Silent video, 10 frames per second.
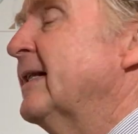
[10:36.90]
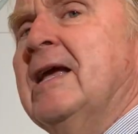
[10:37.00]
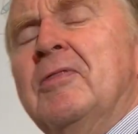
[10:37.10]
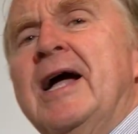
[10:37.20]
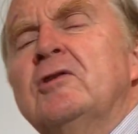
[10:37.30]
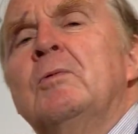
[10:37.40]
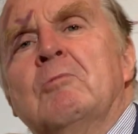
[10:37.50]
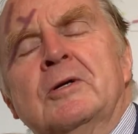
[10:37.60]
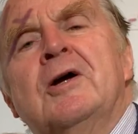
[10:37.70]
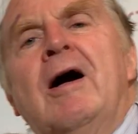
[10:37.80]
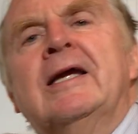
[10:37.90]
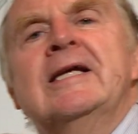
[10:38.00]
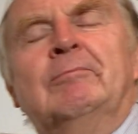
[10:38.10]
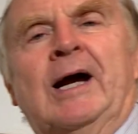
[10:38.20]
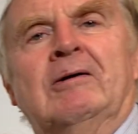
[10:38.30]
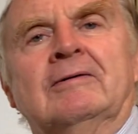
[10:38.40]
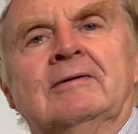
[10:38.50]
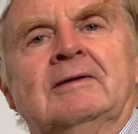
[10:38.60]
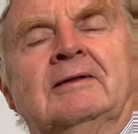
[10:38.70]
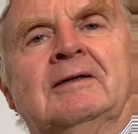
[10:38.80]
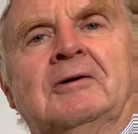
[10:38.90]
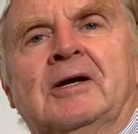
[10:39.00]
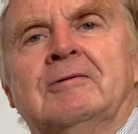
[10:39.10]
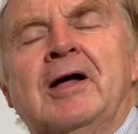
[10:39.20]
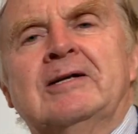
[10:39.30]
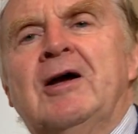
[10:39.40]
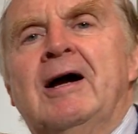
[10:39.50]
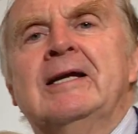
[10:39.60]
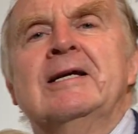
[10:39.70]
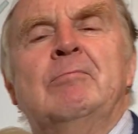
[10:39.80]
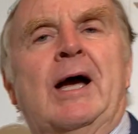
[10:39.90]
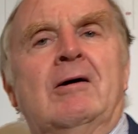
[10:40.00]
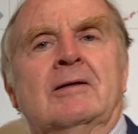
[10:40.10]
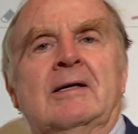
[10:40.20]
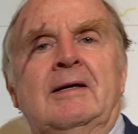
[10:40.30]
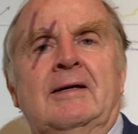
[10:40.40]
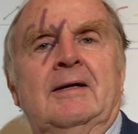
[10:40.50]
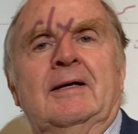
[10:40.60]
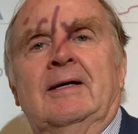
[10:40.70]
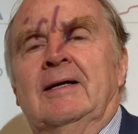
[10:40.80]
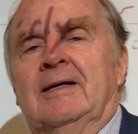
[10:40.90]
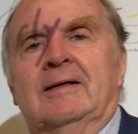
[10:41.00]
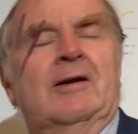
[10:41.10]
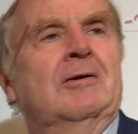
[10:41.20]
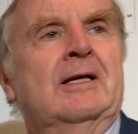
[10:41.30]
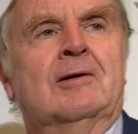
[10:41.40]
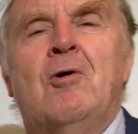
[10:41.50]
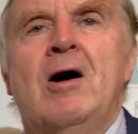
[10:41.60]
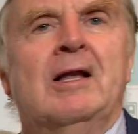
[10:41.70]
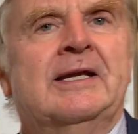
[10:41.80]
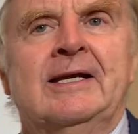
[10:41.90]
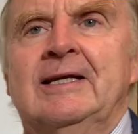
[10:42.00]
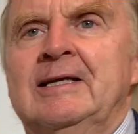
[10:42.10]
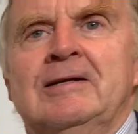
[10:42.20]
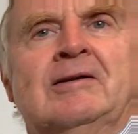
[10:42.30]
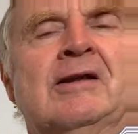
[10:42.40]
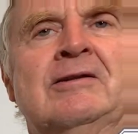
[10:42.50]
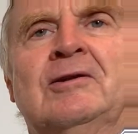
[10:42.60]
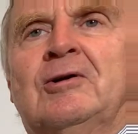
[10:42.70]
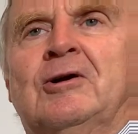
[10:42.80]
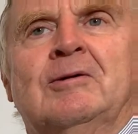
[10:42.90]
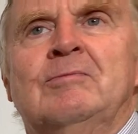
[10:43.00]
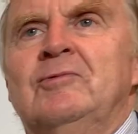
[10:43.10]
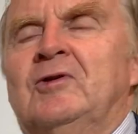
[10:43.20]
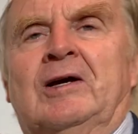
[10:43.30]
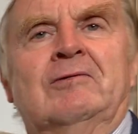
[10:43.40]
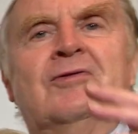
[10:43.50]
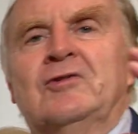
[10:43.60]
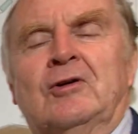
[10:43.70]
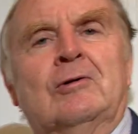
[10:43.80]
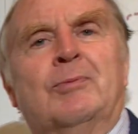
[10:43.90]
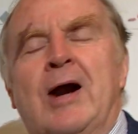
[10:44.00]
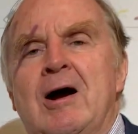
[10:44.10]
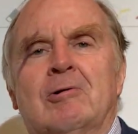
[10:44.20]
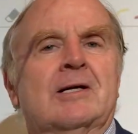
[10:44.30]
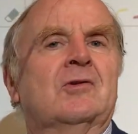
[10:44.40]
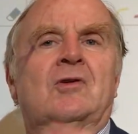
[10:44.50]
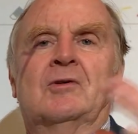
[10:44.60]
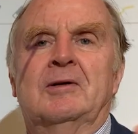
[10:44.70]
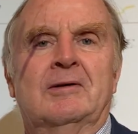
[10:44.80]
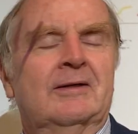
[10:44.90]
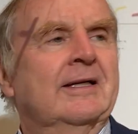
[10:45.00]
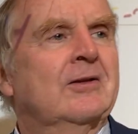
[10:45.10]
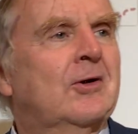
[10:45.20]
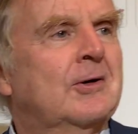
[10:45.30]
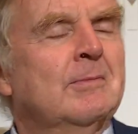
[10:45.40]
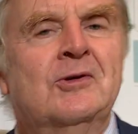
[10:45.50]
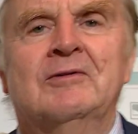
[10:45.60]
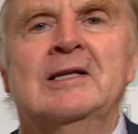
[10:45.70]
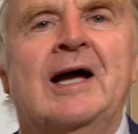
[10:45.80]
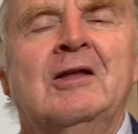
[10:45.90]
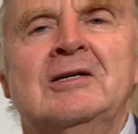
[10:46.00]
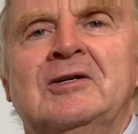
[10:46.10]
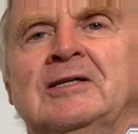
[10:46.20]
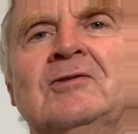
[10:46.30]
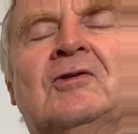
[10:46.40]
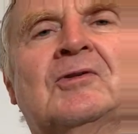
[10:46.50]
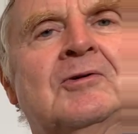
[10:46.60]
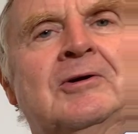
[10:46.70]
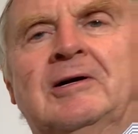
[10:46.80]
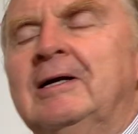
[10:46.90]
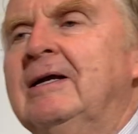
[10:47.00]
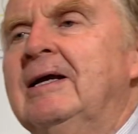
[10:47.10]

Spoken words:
that's what we're talking about. Okay, we're not talking about equality in terms of physical prowess or in terms of intelligence or